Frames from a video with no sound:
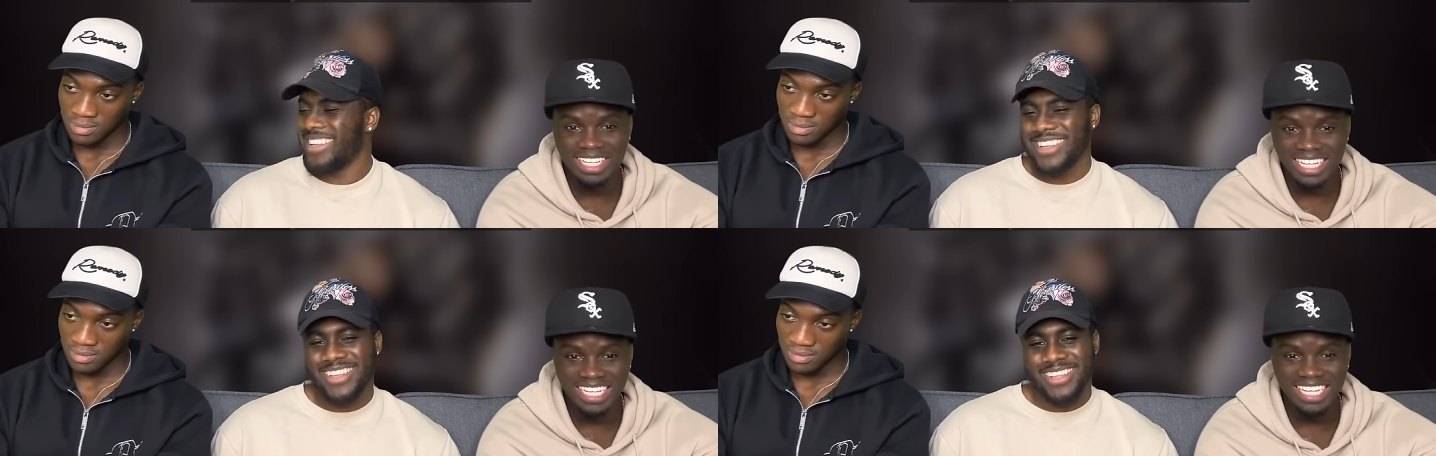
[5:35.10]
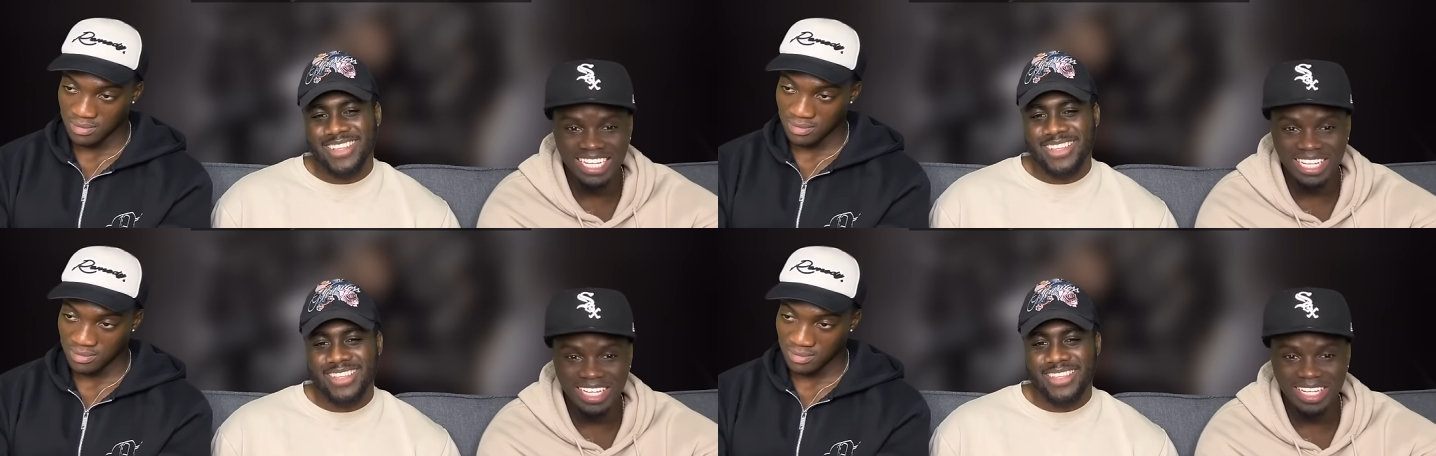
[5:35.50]

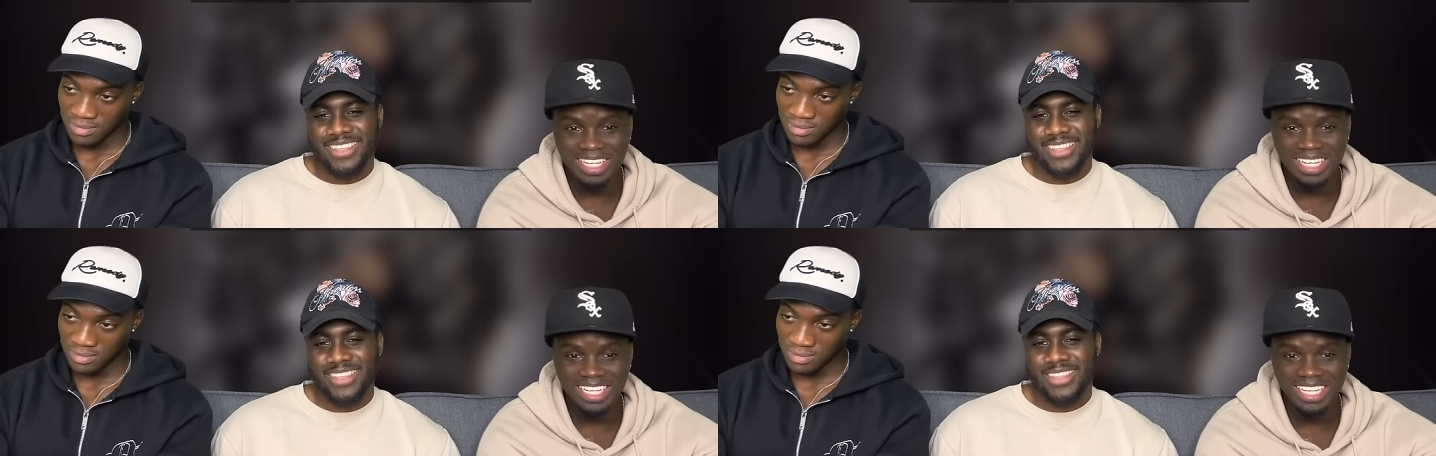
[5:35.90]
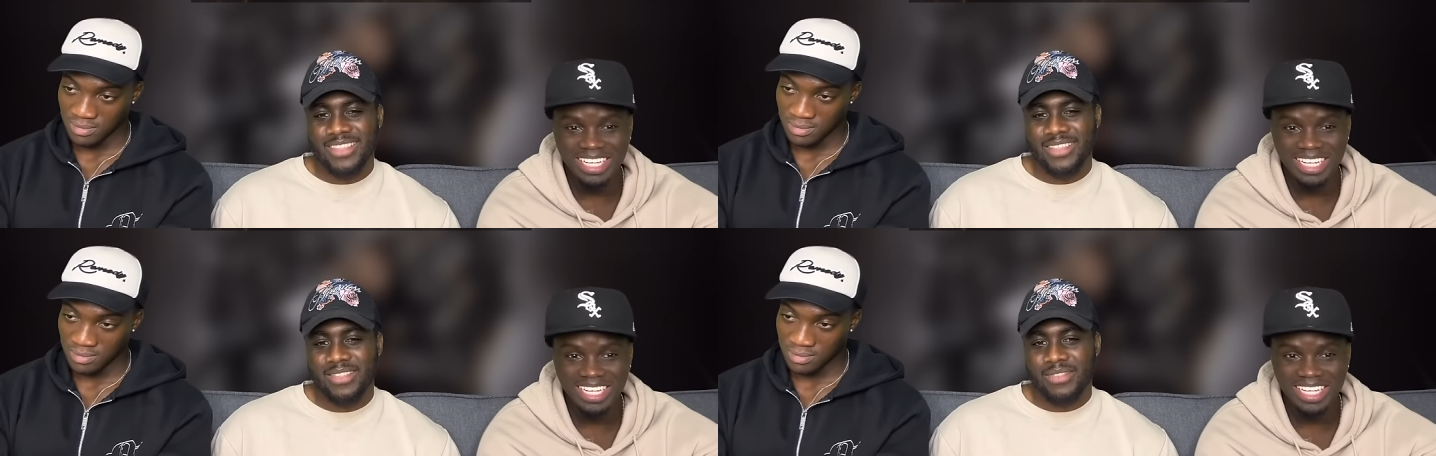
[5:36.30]

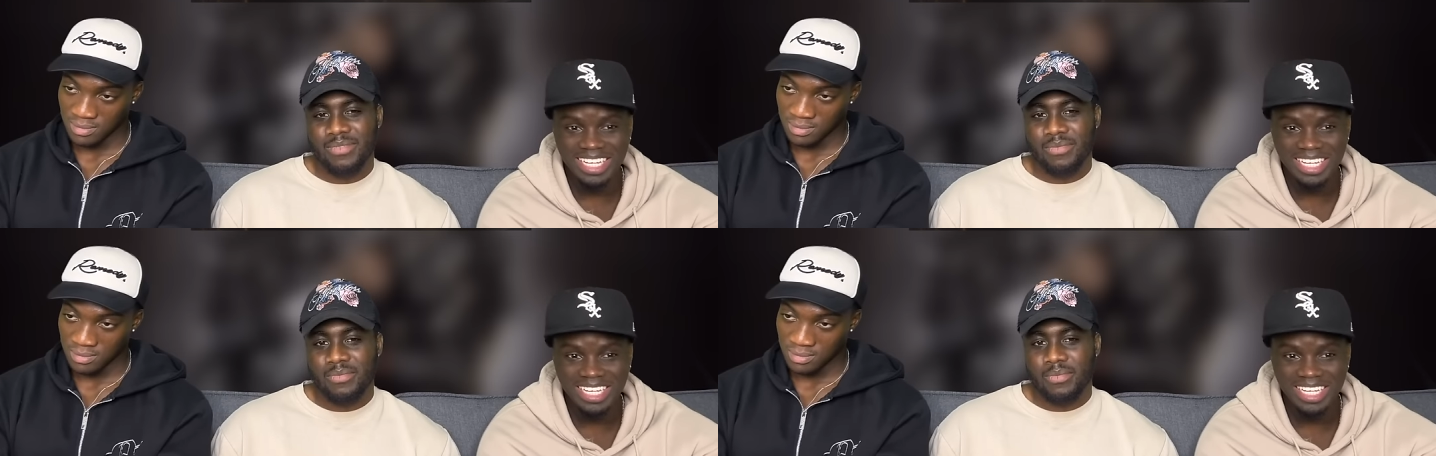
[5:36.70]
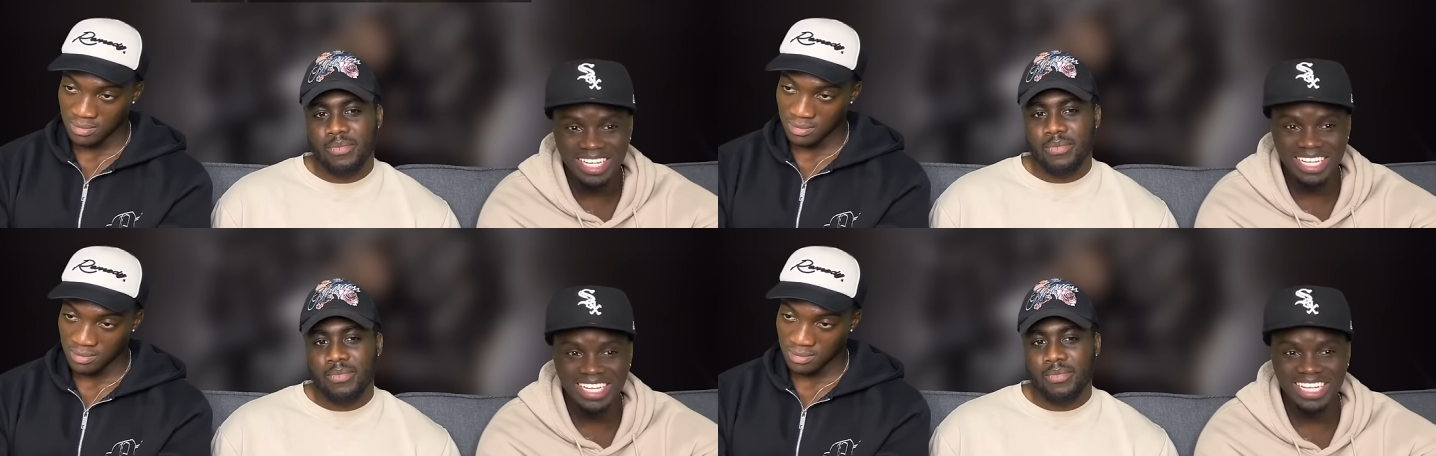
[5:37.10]

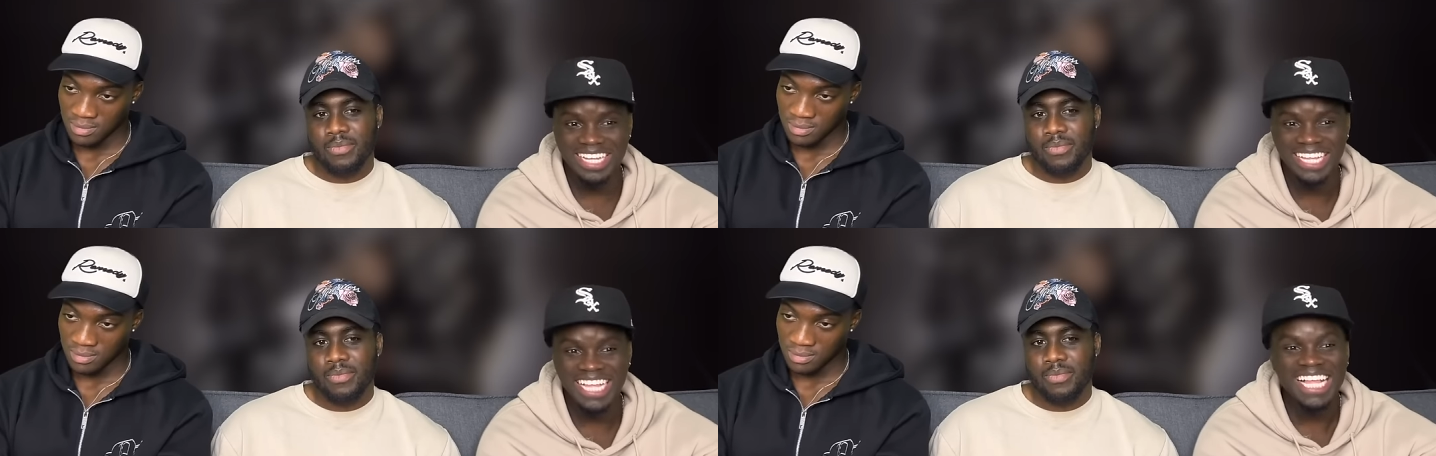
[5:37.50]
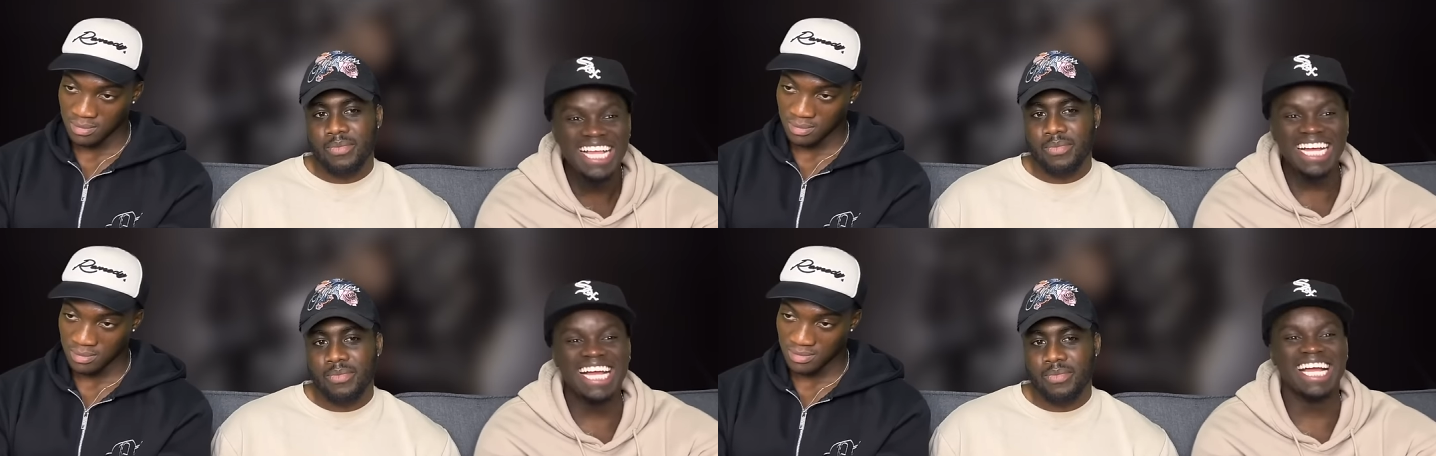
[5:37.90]

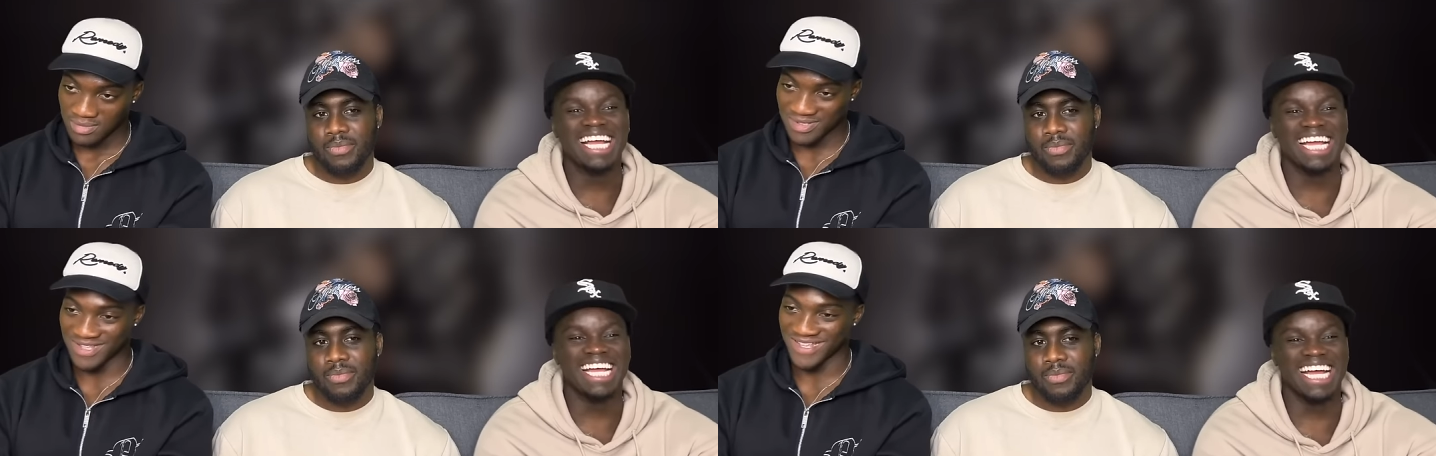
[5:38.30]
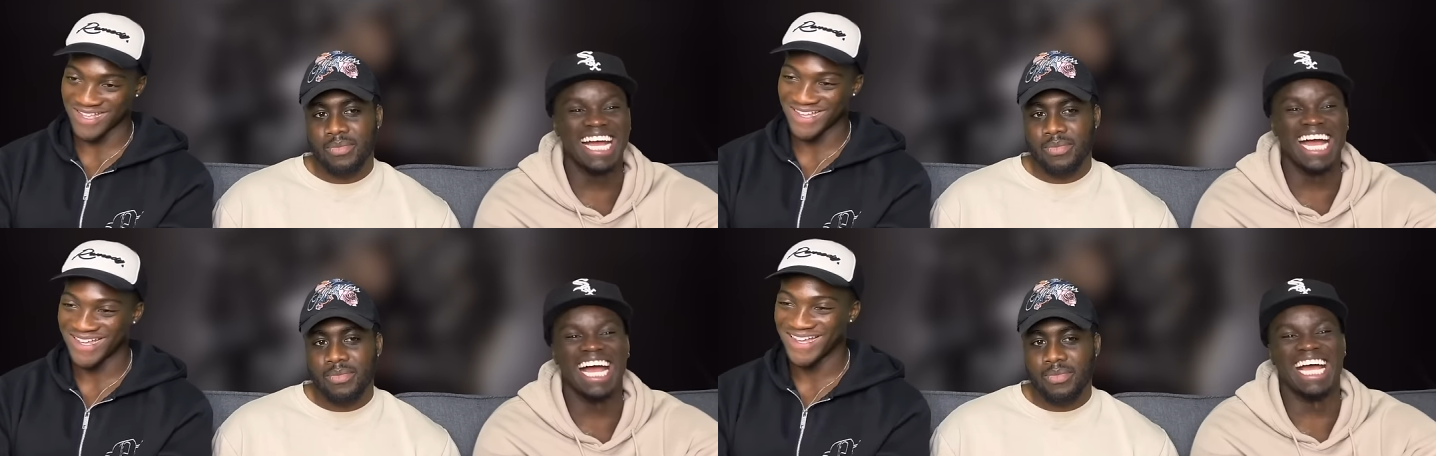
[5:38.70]

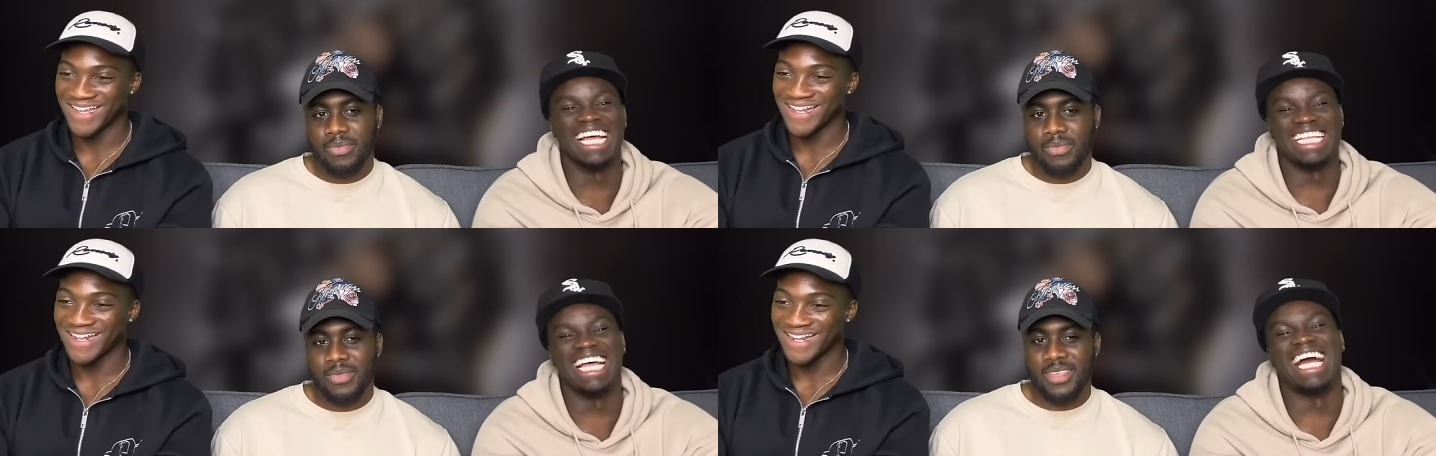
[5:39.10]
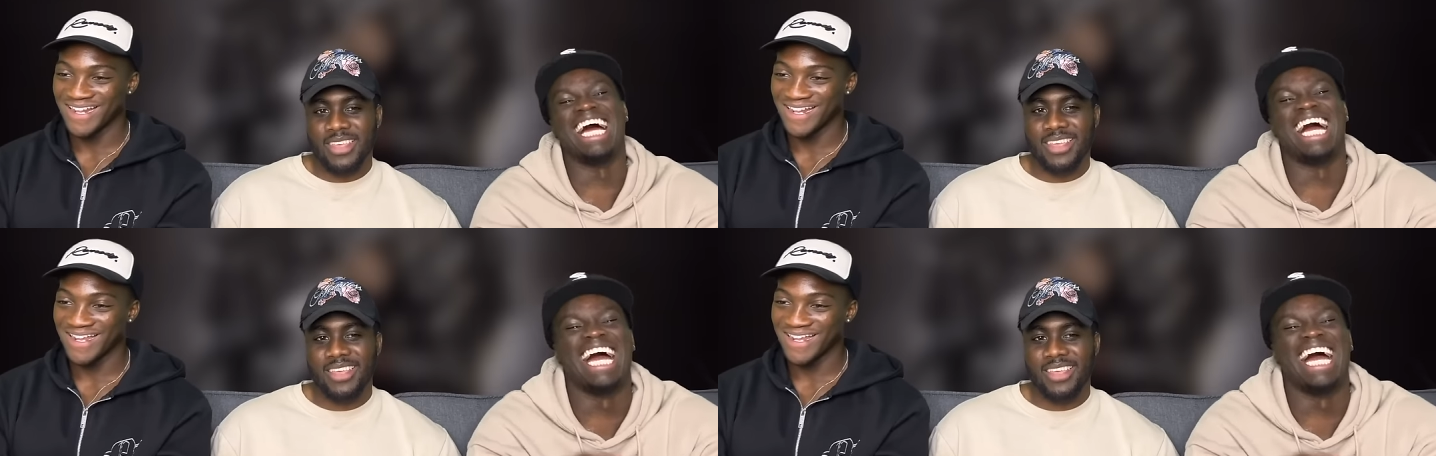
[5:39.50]
(no one is talking)